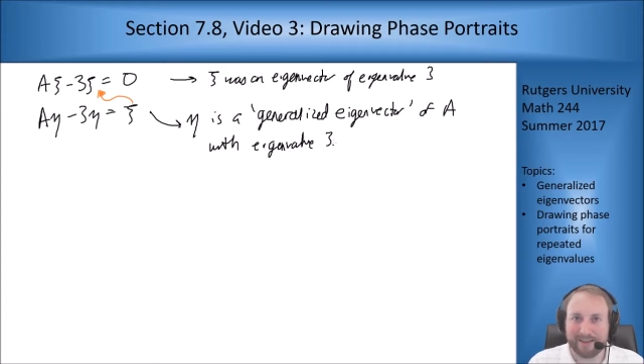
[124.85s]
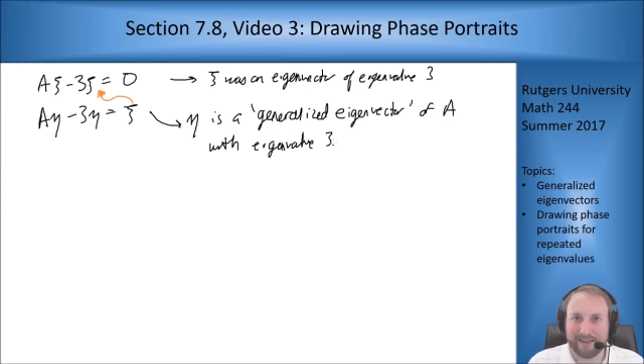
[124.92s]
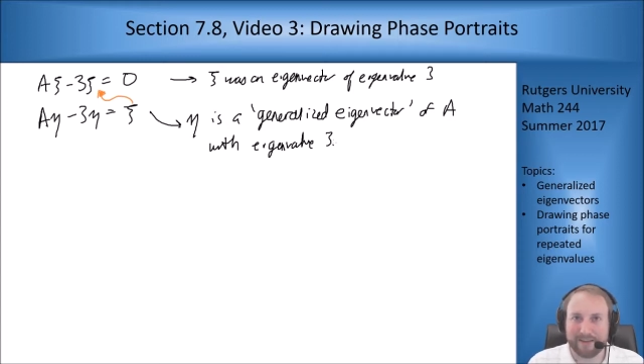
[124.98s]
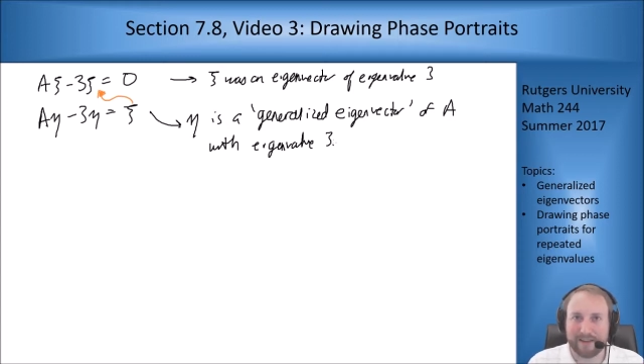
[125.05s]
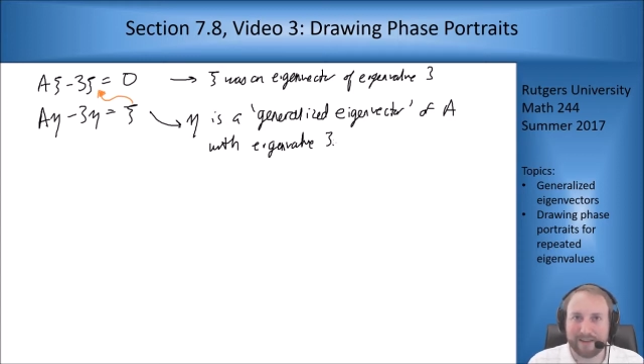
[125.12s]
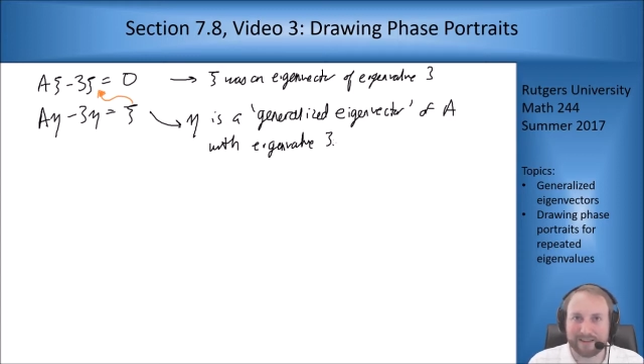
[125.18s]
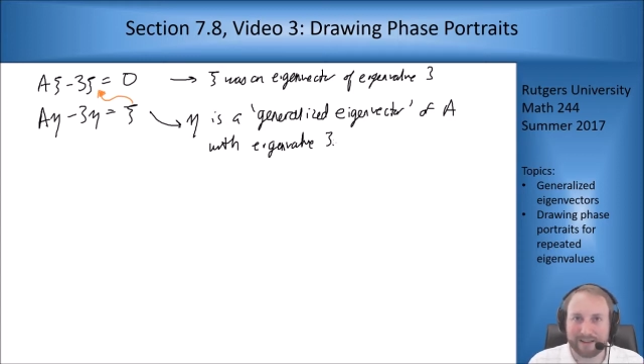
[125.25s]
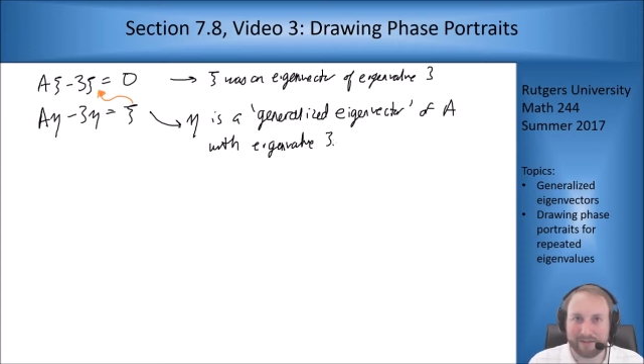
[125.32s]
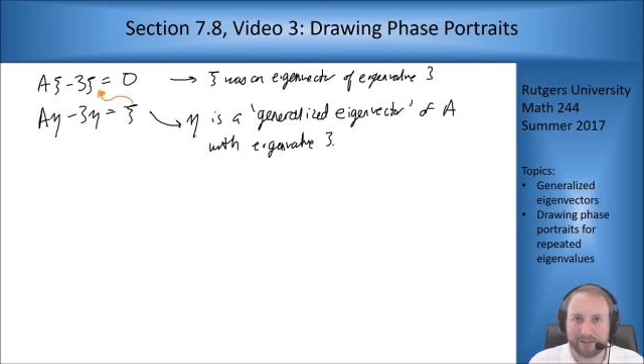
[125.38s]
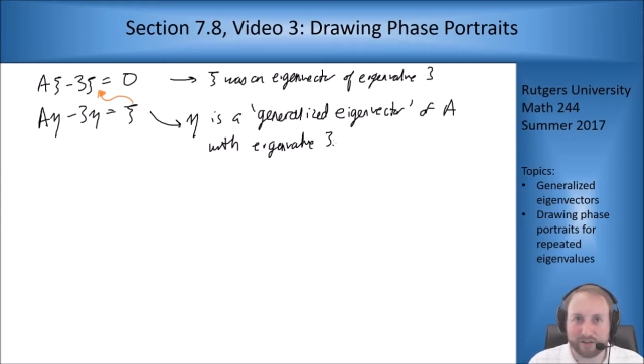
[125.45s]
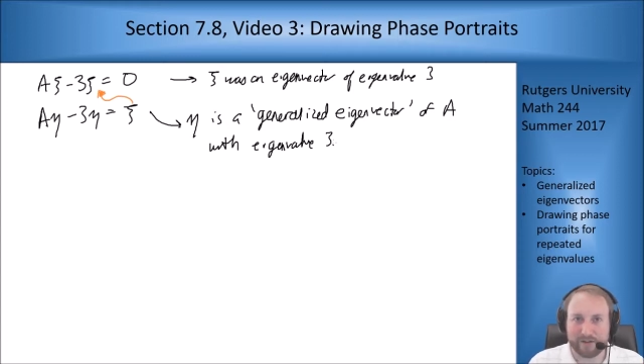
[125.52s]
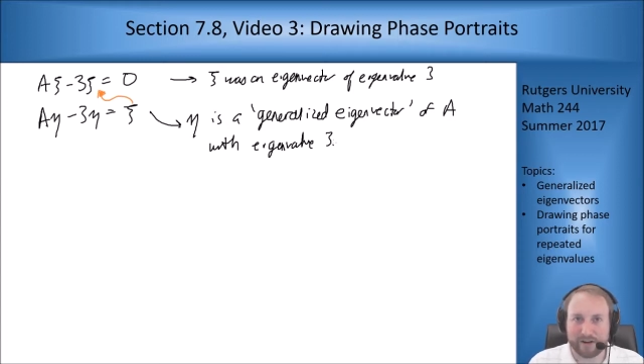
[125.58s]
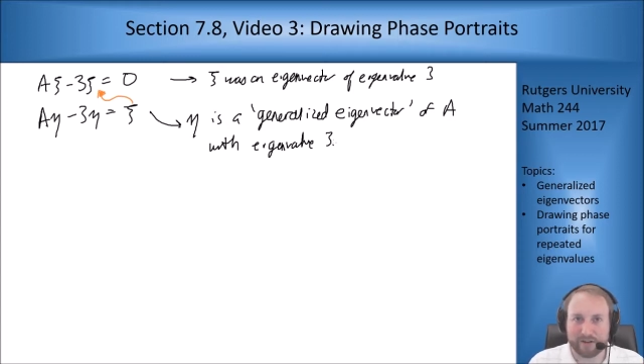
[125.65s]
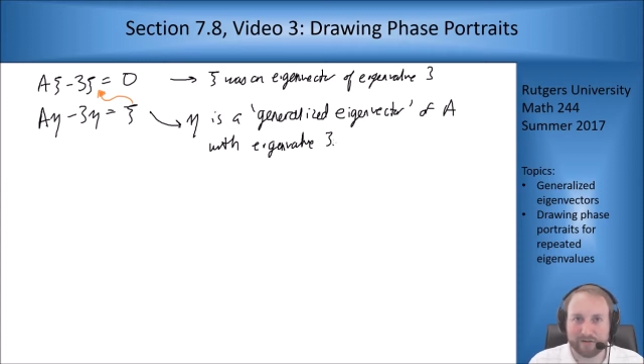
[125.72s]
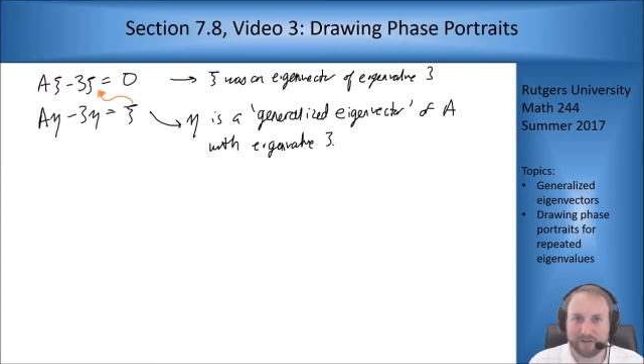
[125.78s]
let that give us
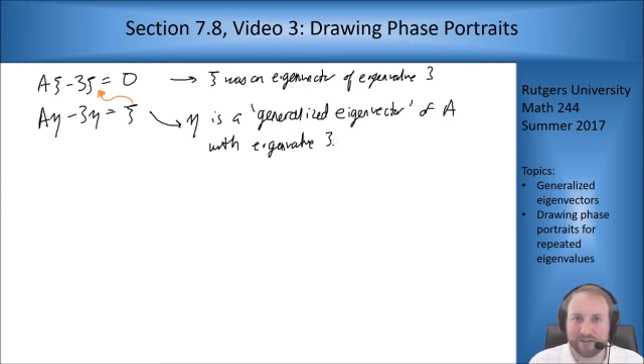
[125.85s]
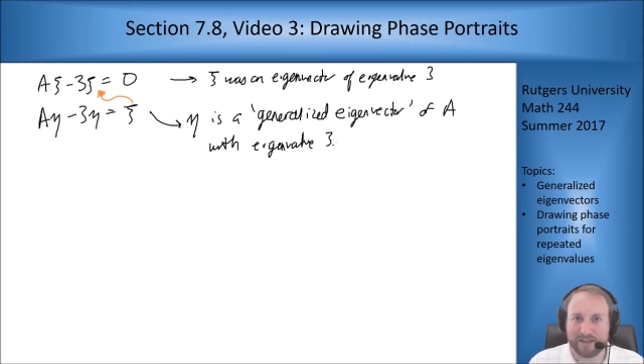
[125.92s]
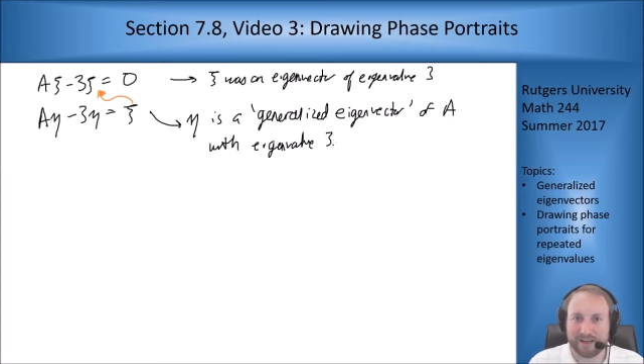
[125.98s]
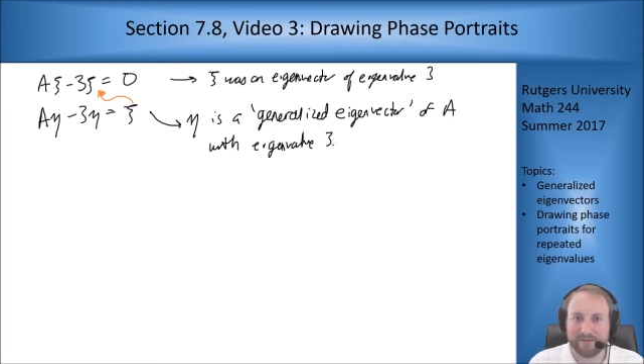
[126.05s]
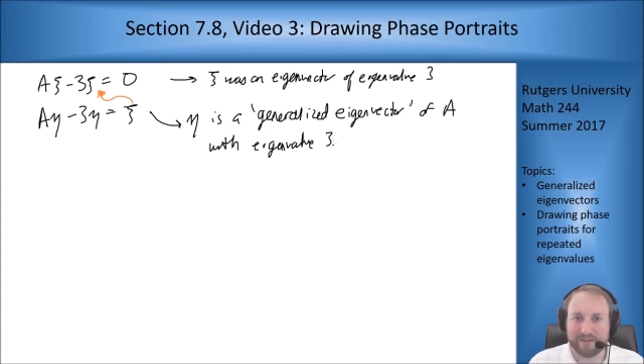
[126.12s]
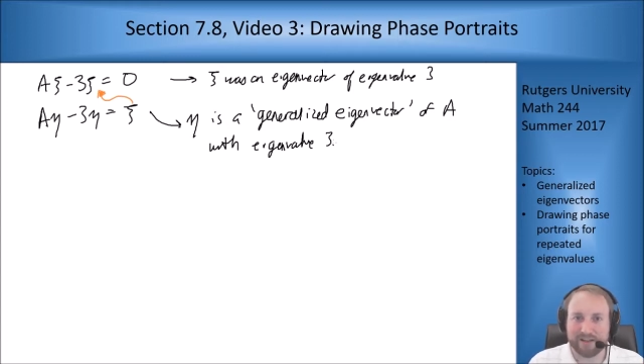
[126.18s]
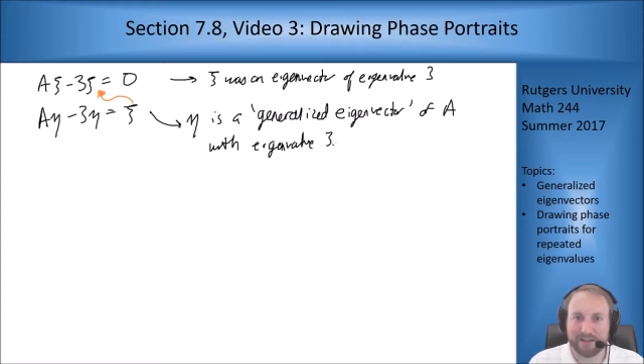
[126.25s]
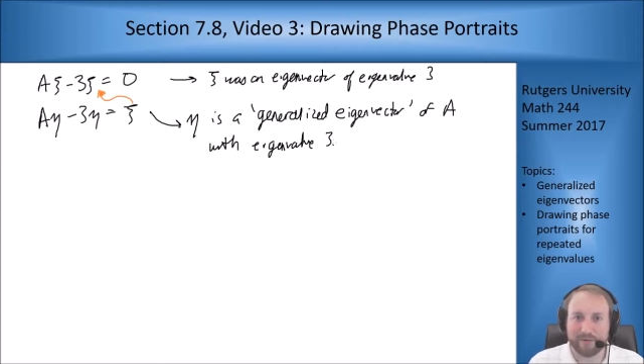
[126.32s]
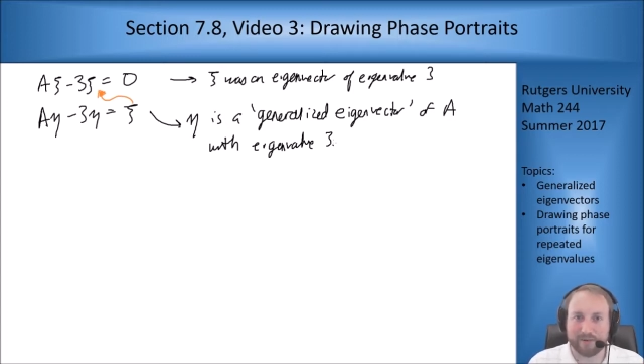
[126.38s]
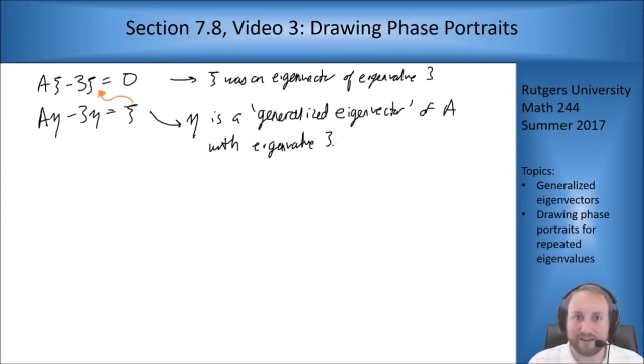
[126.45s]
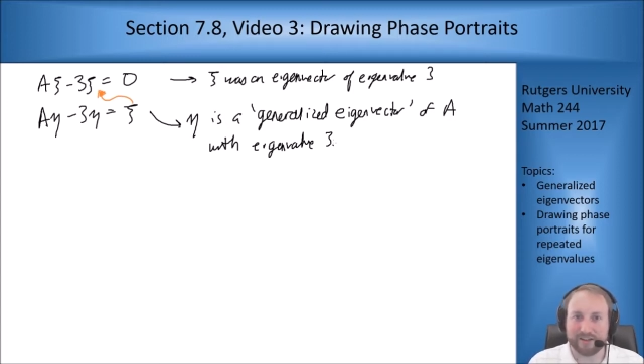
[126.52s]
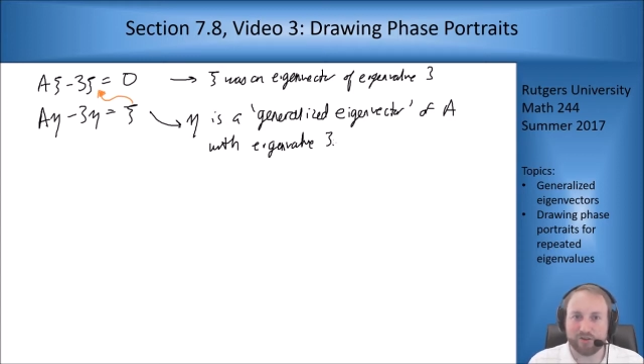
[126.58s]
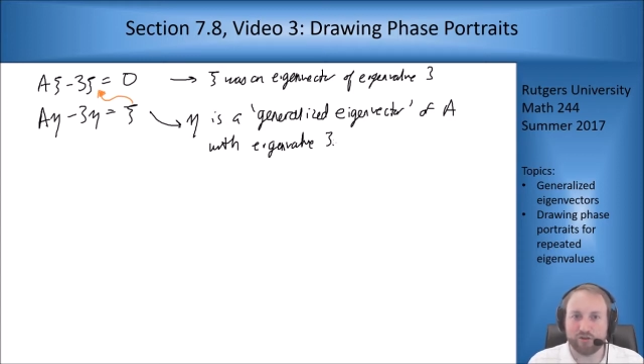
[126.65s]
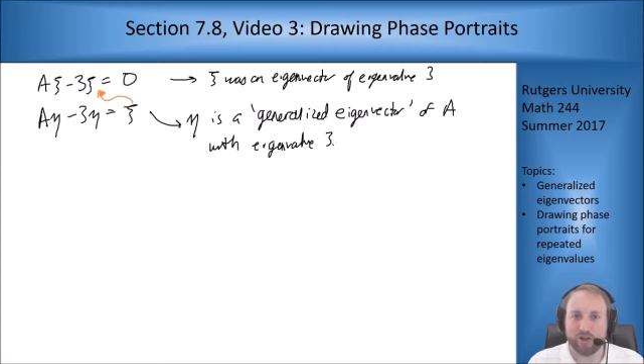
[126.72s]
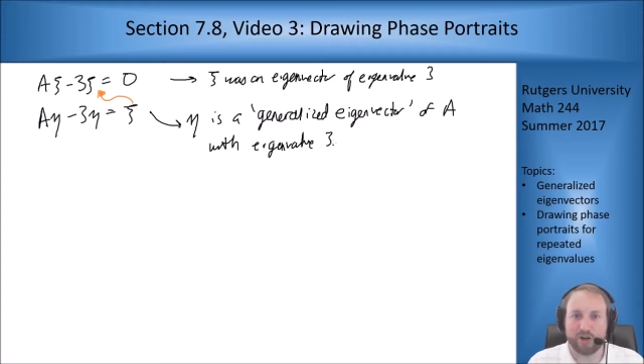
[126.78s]
our vectors instead of dealing with
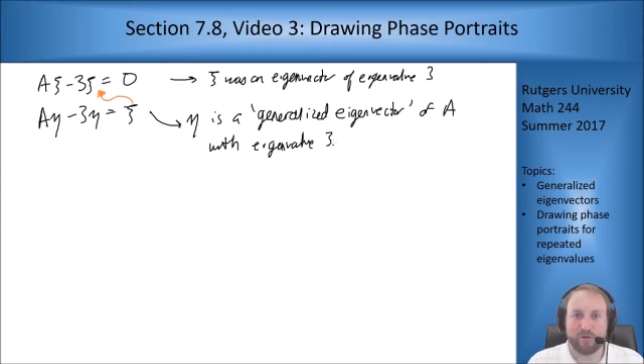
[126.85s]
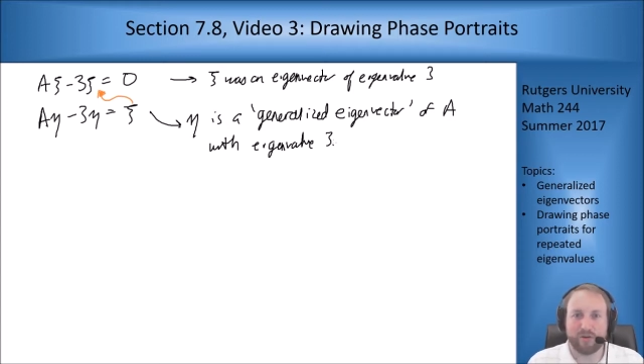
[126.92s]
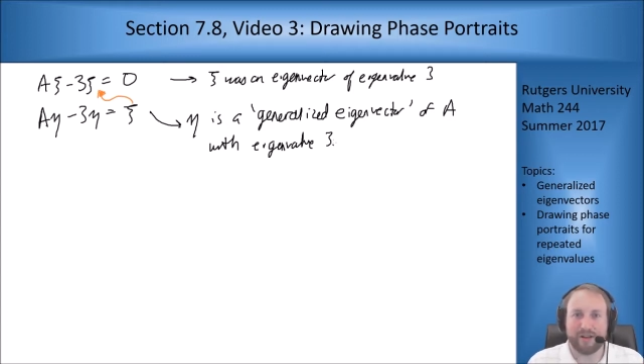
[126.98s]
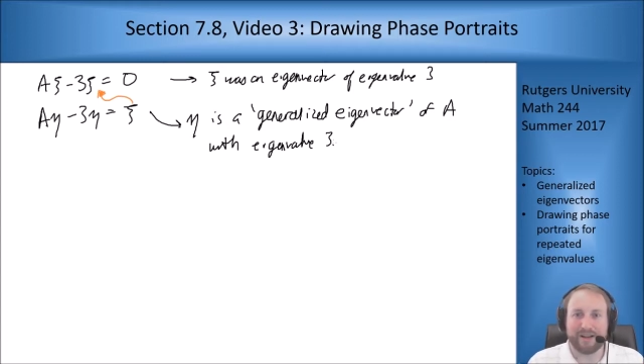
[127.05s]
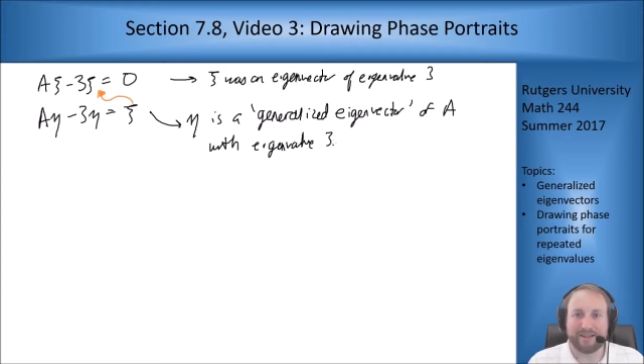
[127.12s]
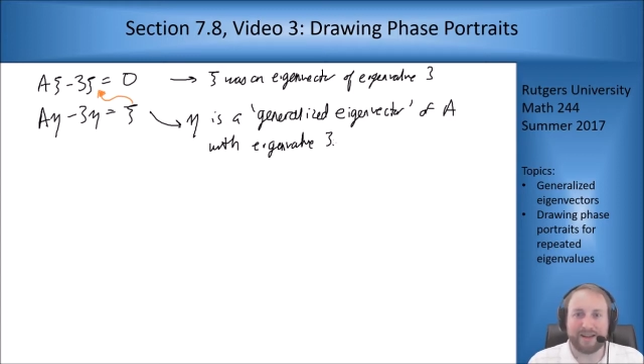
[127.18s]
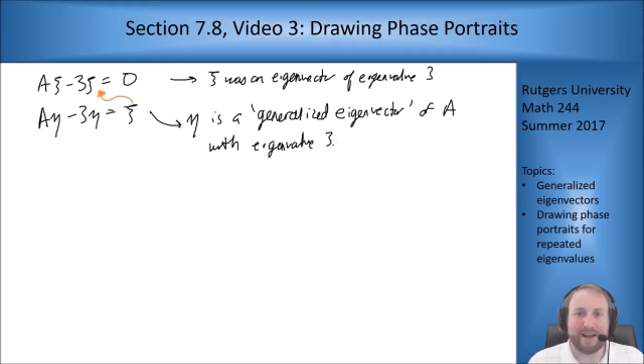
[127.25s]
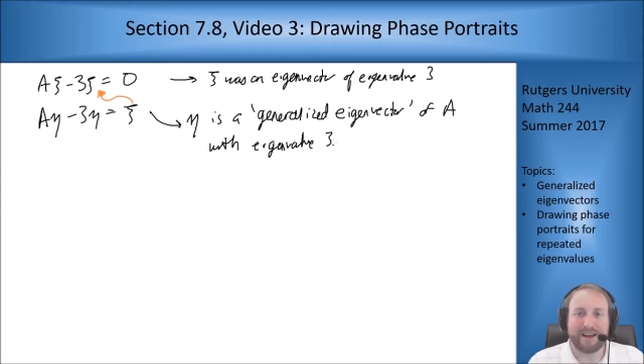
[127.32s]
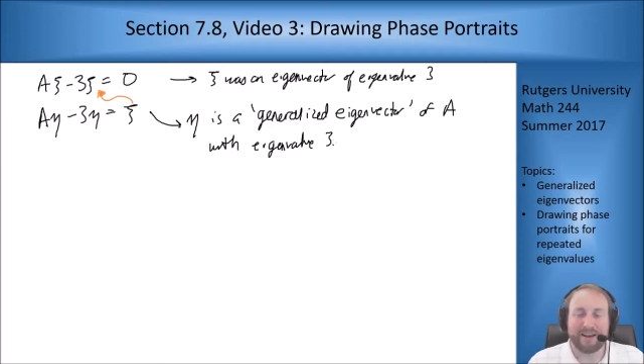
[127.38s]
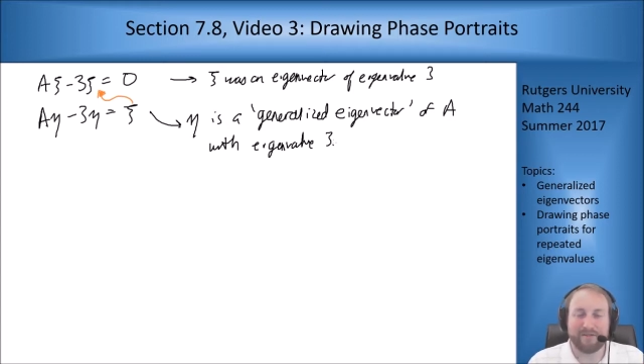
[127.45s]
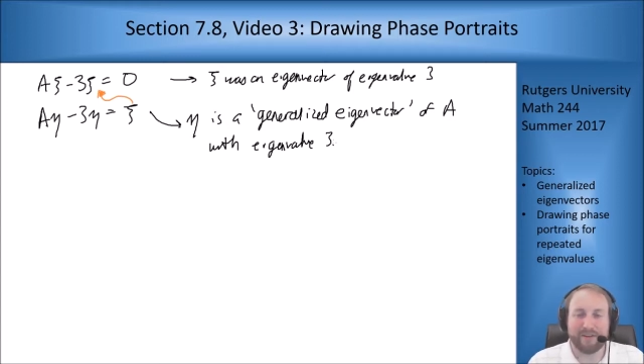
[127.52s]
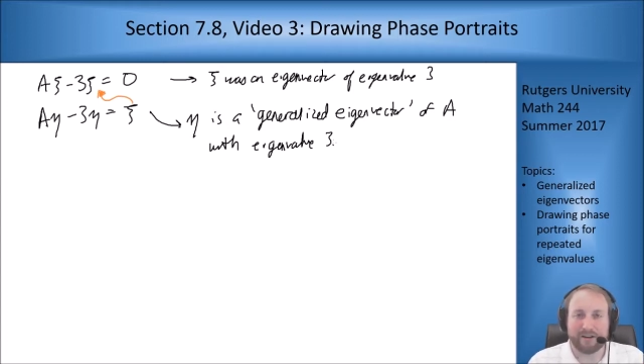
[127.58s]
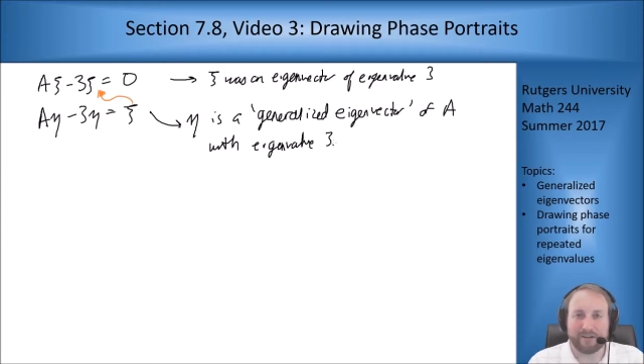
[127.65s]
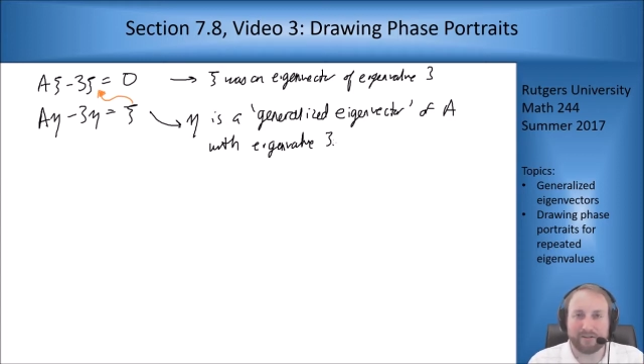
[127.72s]
this generalized eigenvector